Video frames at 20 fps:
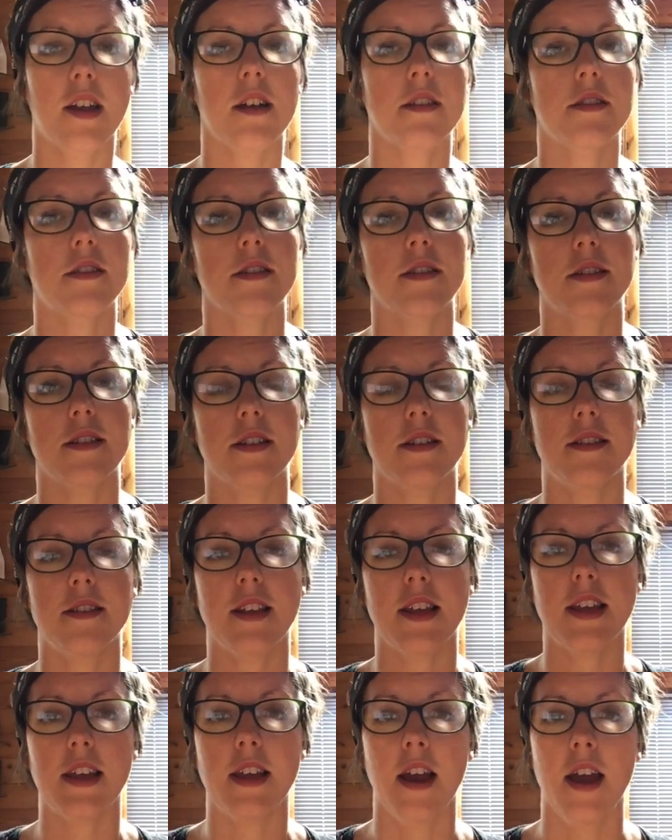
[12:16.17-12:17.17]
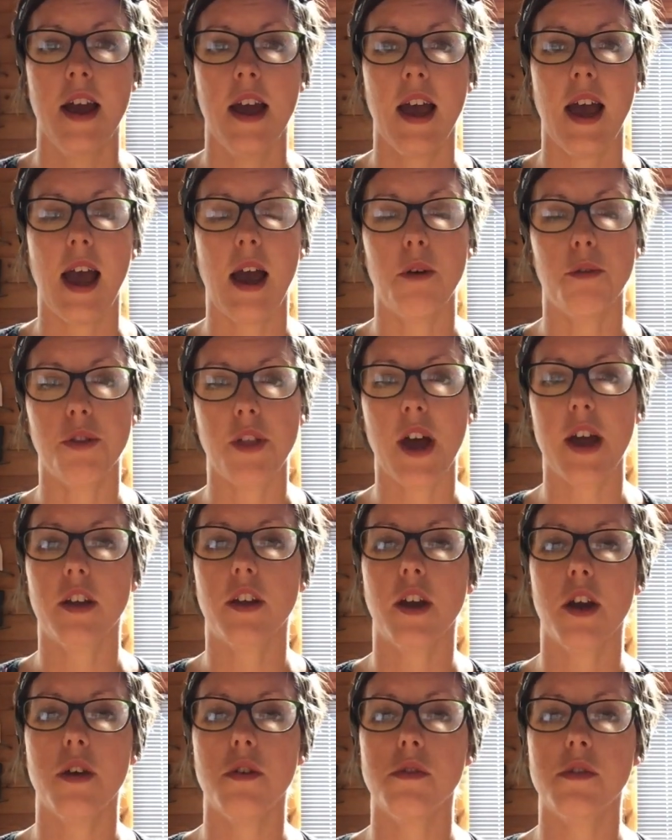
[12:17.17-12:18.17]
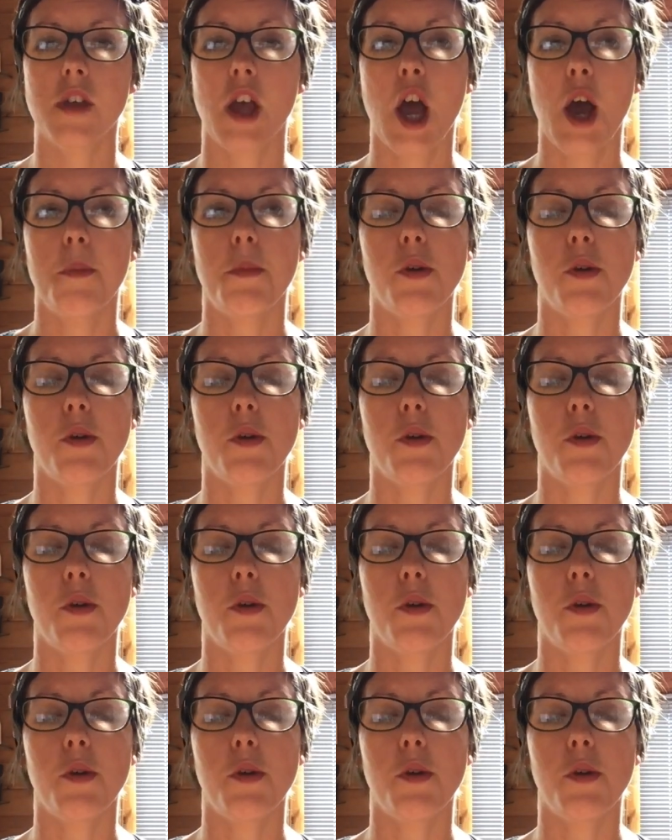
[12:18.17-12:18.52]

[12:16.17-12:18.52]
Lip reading: castus and see how that goes.